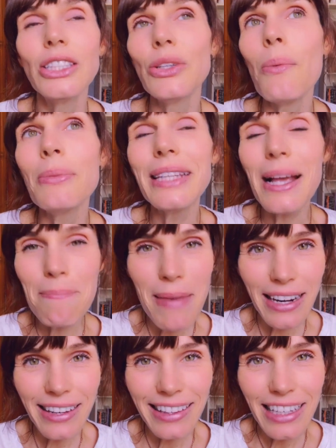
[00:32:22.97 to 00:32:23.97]
it's almost like a
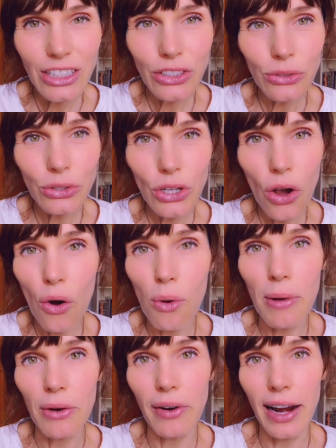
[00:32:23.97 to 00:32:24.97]
medically induced
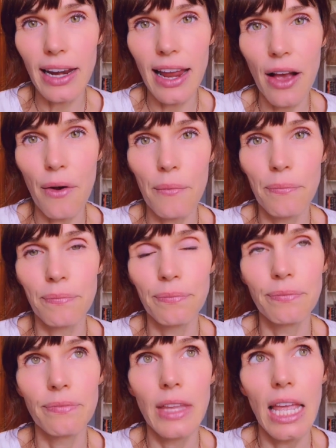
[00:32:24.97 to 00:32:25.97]
coma right now.
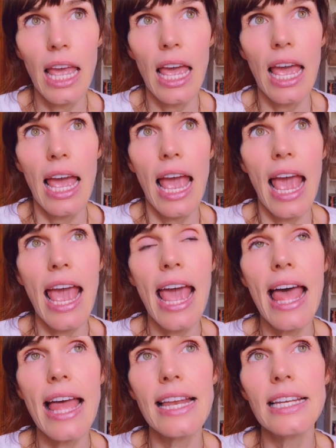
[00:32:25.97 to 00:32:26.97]

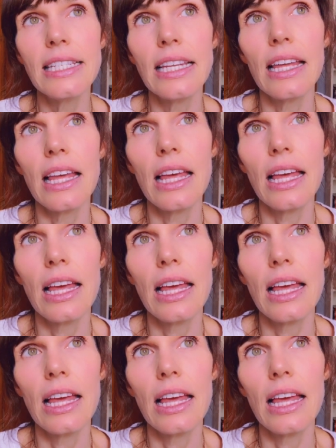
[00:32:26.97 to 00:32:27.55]
And